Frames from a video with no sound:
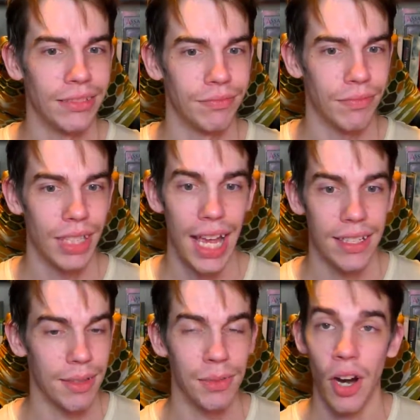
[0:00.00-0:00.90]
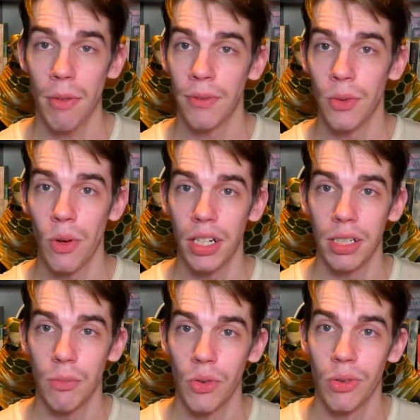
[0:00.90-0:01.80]
Yeah, subscribe if you want any
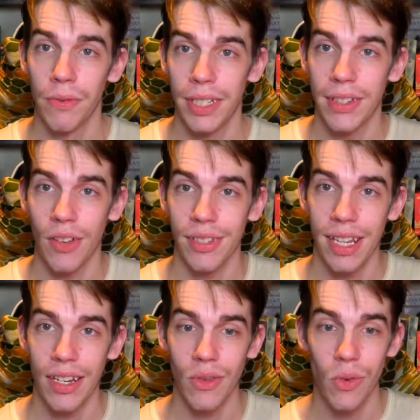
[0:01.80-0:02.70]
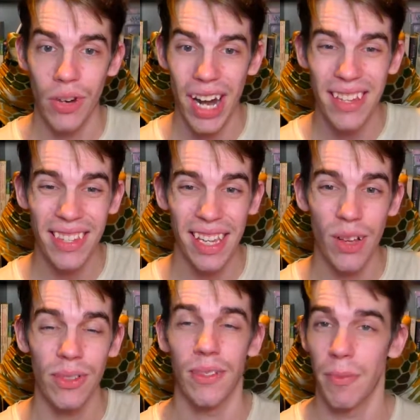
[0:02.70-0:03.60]
more of this content, or anything
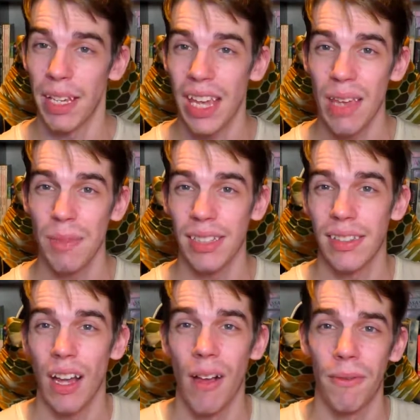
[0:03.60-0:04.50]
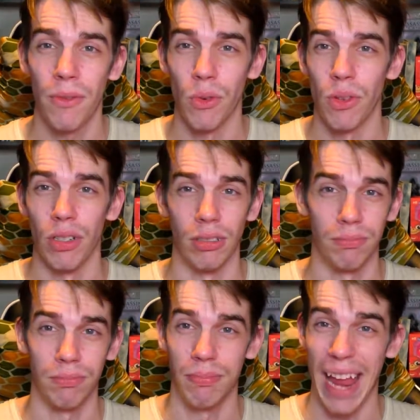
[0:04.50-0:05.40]
else of my gaming stuff, or
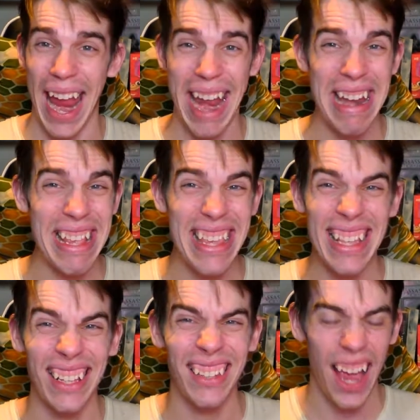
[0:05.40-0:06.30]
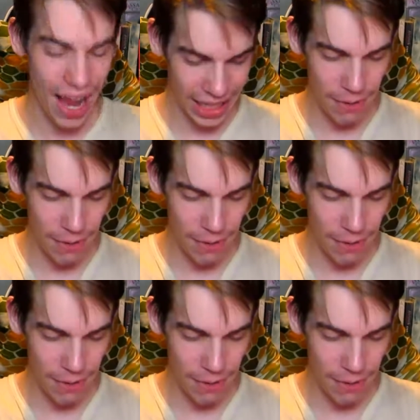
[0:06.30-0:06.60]
anything like that. I keep